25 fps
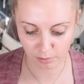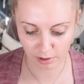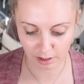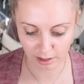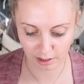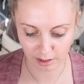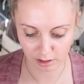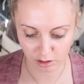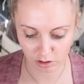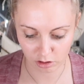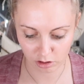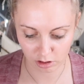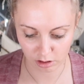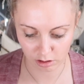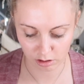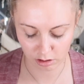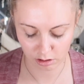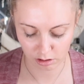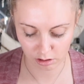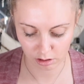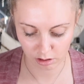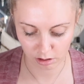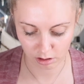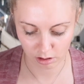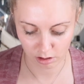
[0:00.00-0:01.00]
but let's
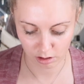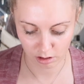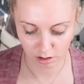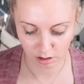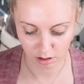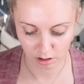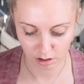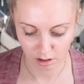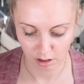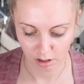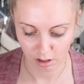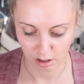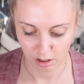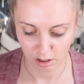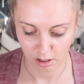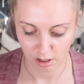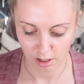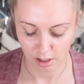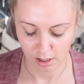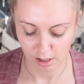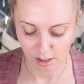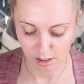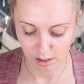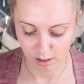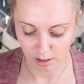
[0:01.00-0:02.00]
just
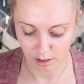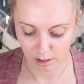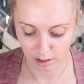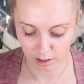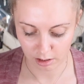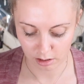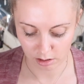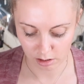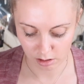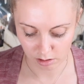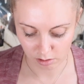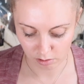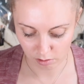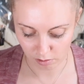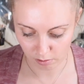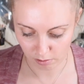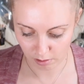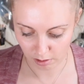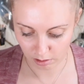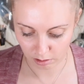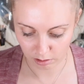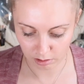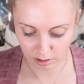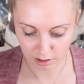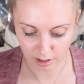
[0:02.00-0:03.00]
do a
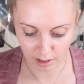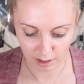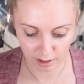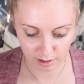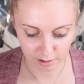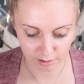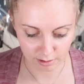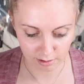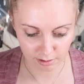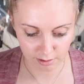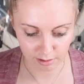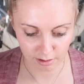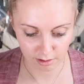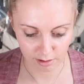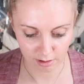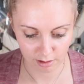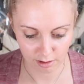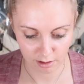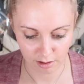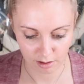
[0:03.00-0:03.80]
little test.